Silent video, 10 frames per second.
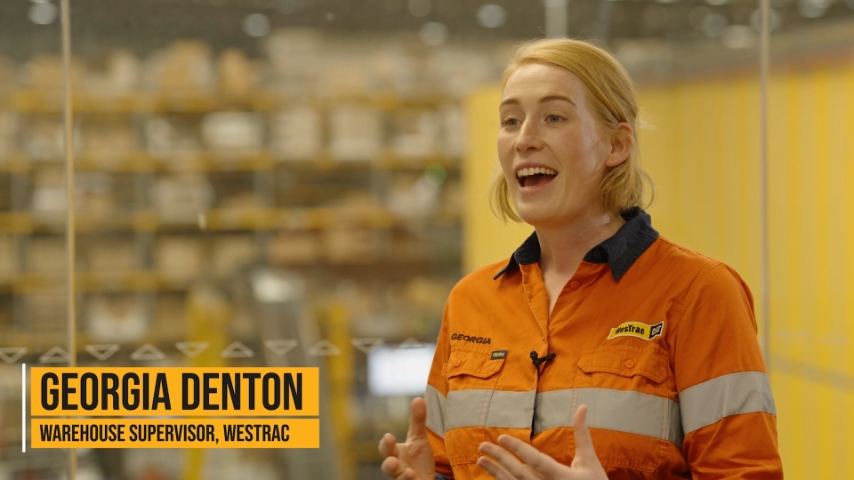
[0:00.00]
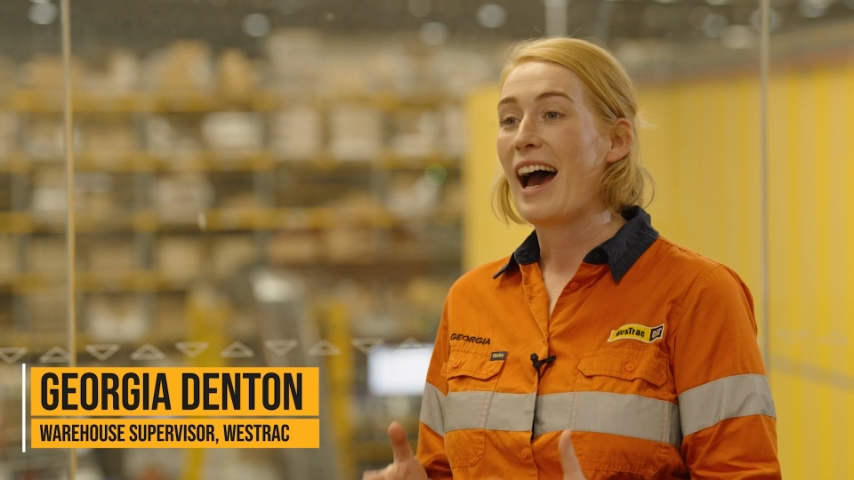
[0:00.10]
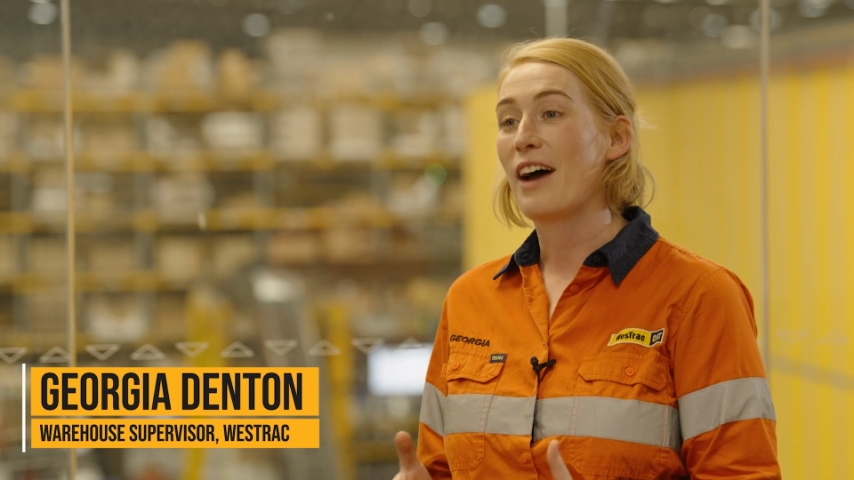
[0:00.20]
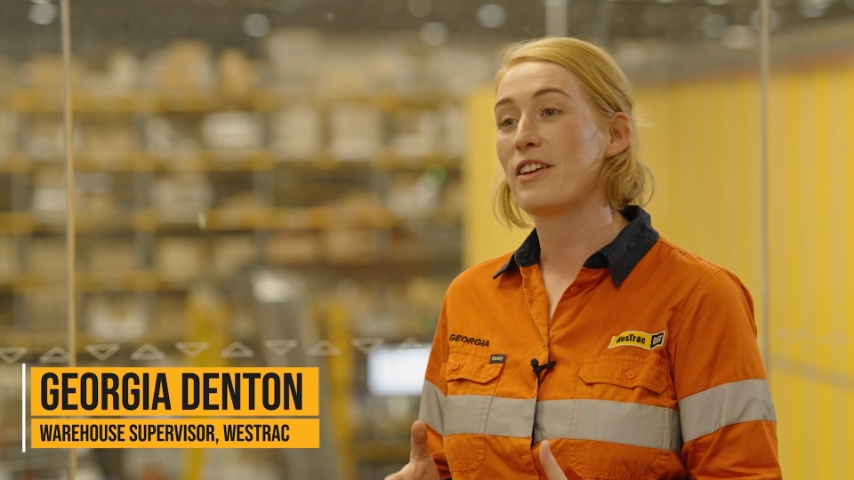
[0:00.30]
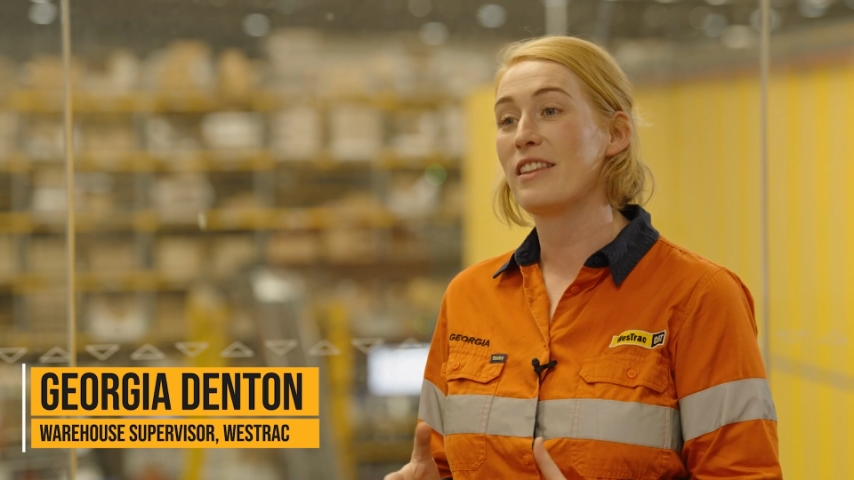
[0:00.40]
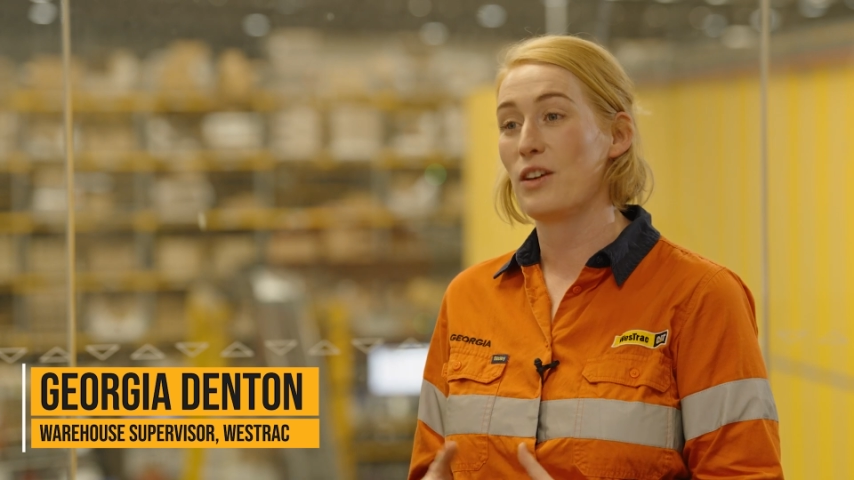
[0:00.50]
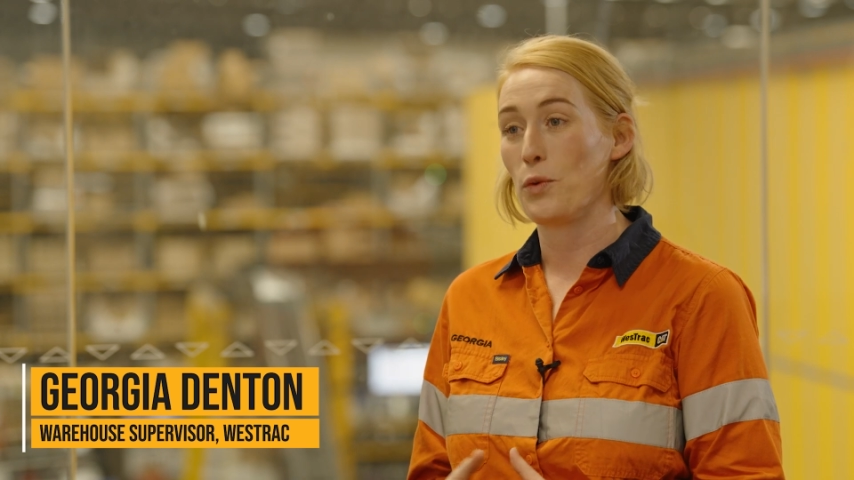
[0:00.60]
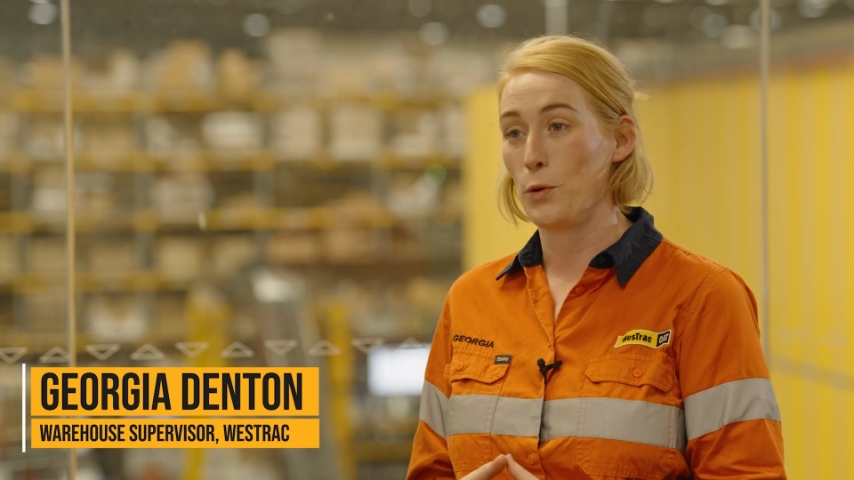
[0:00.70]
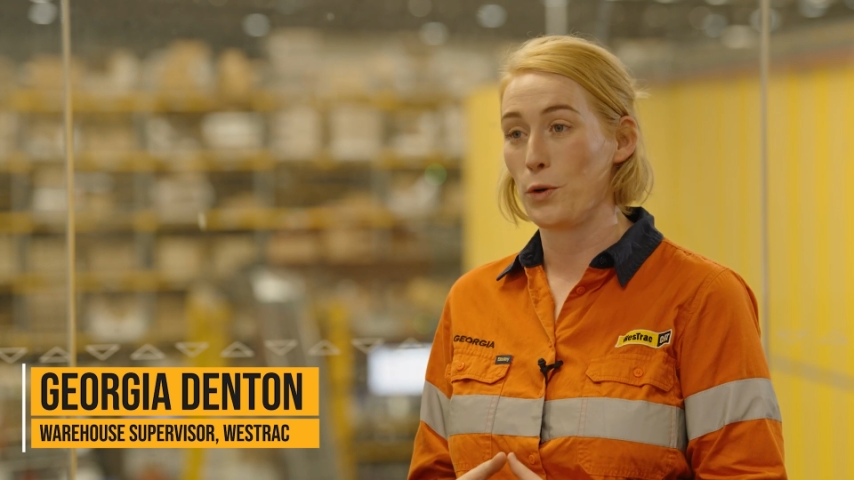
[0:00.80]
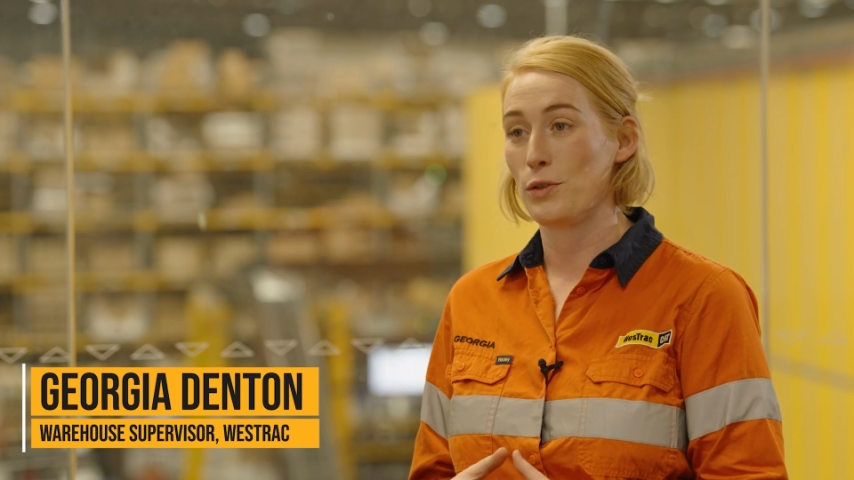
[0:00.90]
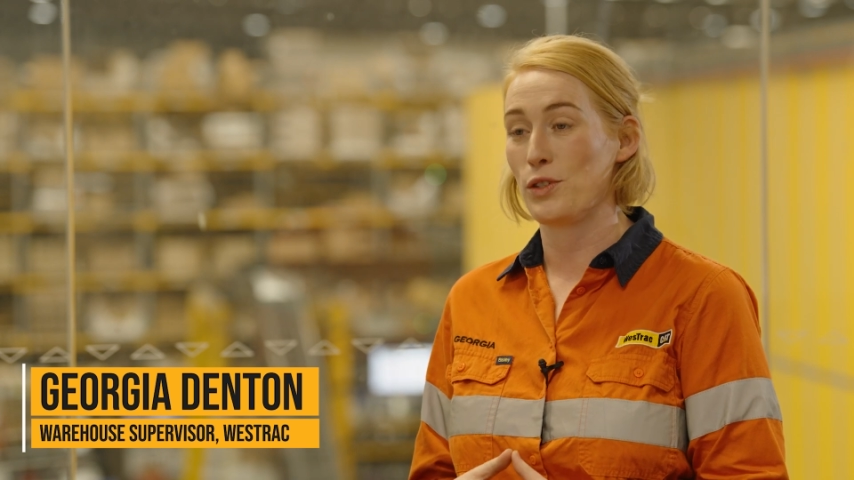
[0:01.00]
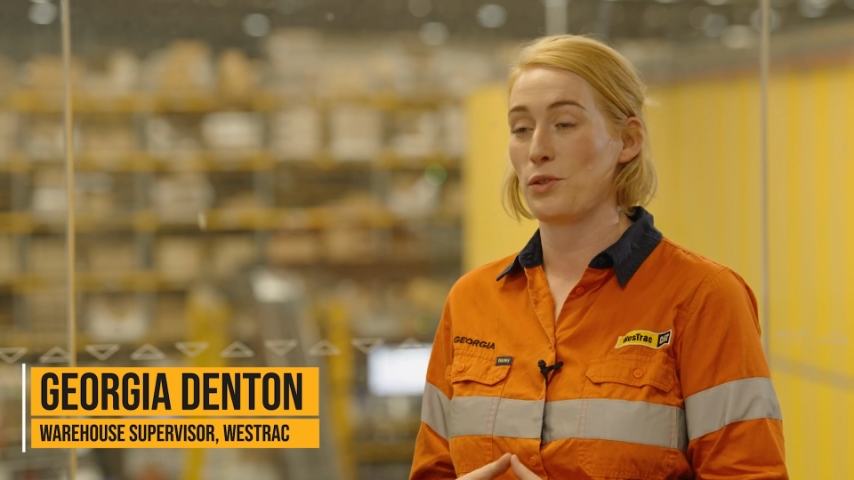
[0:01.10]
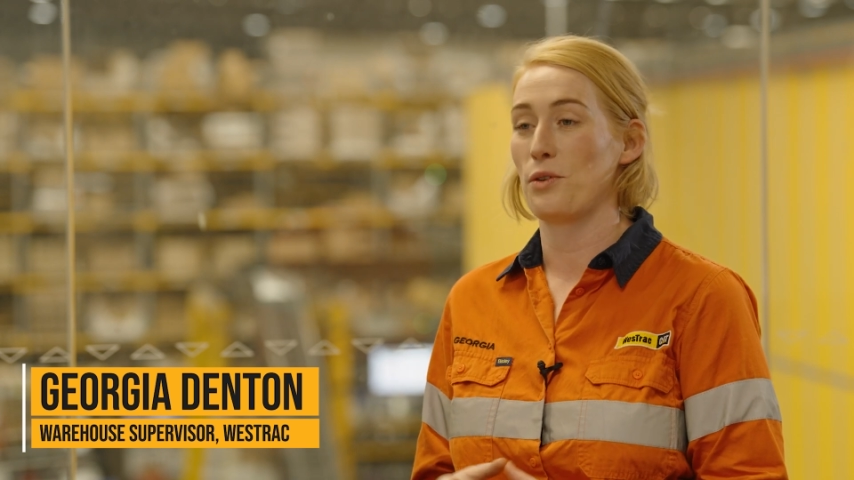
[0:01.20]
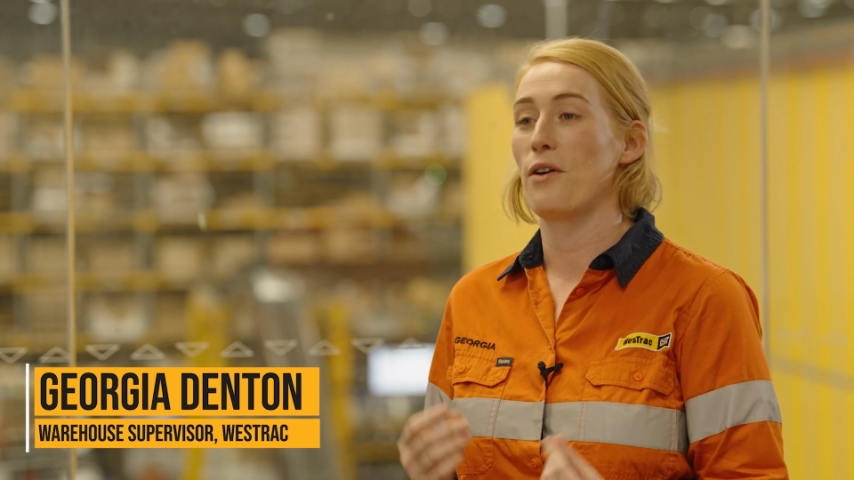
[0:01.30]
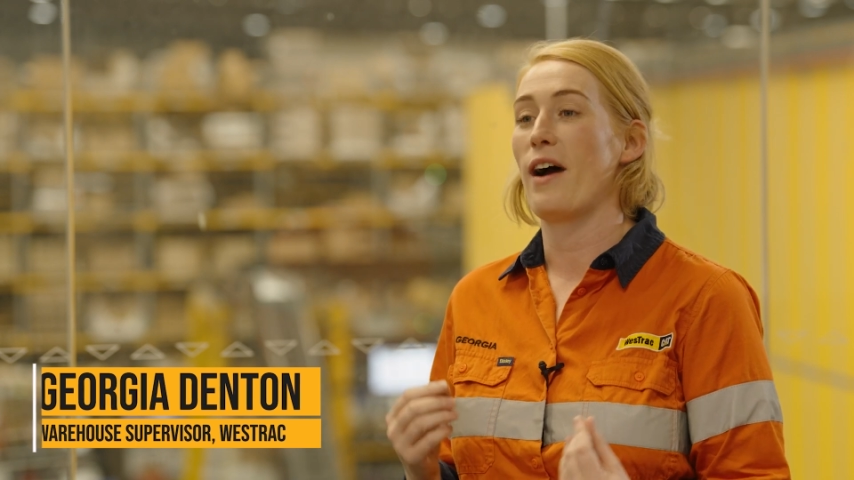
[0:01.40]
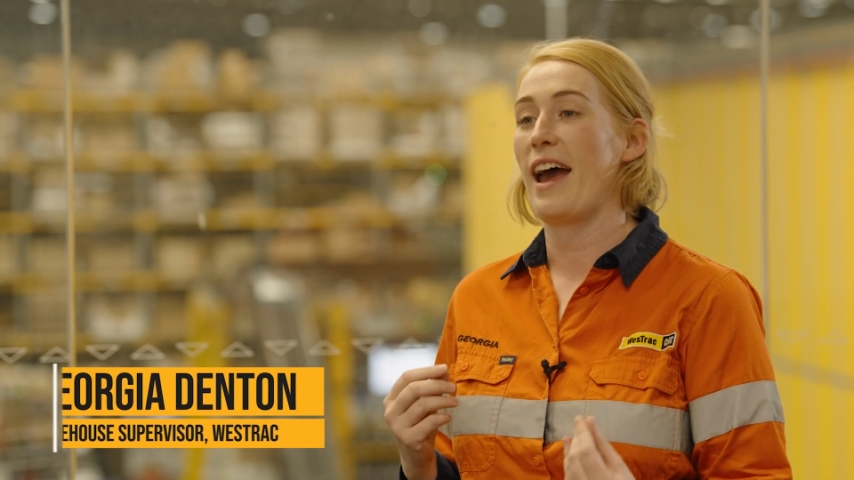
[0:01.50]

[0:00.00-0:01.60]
having the AutoStore